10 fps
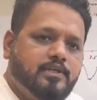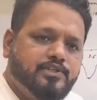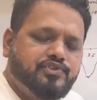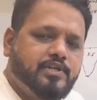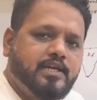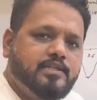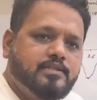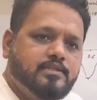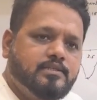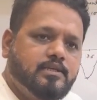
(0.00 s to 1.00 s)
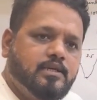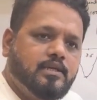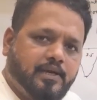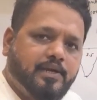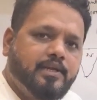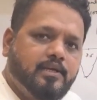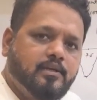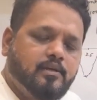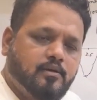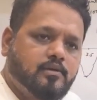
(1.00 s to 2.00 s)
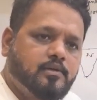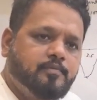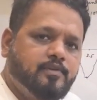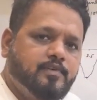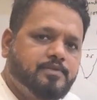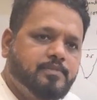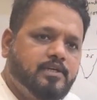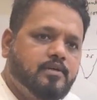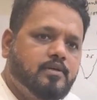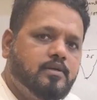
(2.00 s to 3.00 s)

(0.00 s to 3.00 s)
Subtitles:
insurance, trading, long term investment,